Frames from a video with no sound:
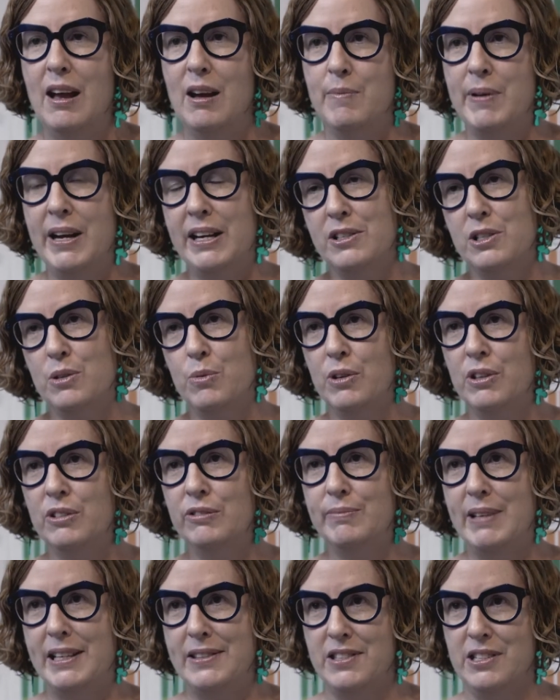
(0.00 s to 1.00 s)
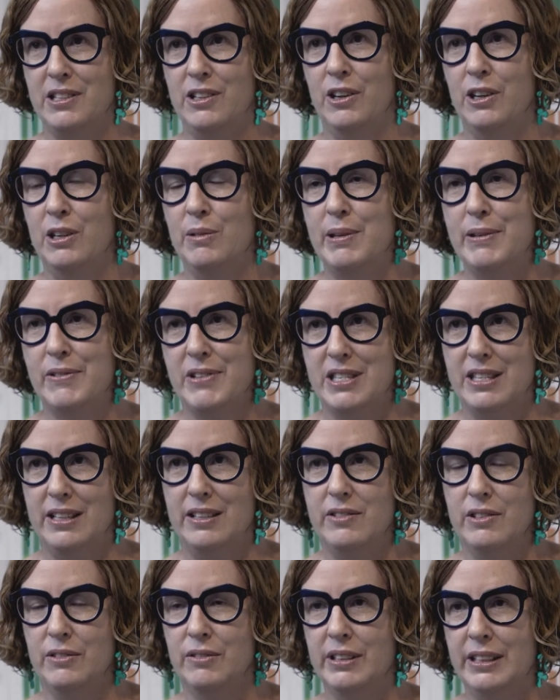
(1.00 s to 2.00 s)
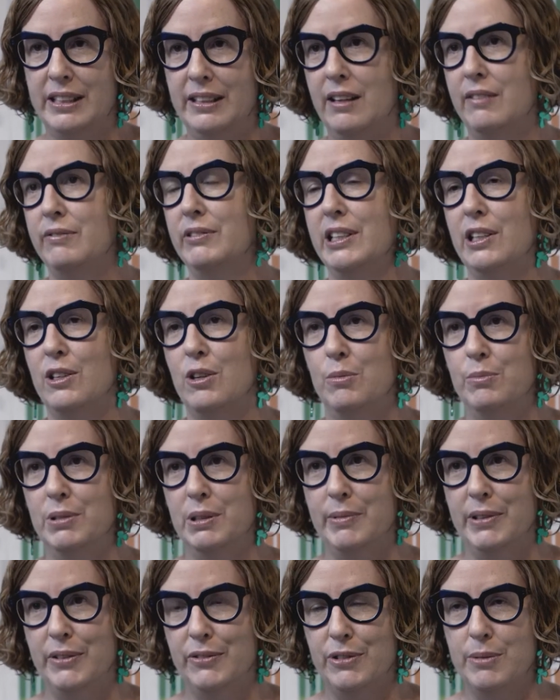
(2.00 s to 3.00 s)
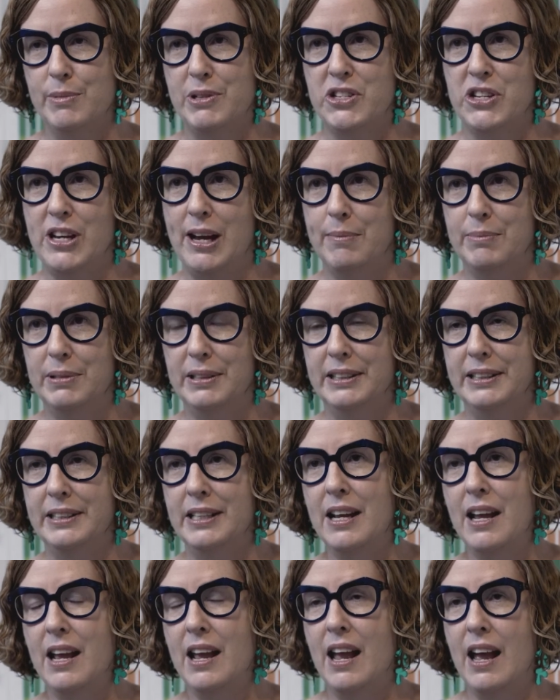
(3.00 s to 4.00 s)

About 12 months ago, we received a really lovely compliment from a chaplain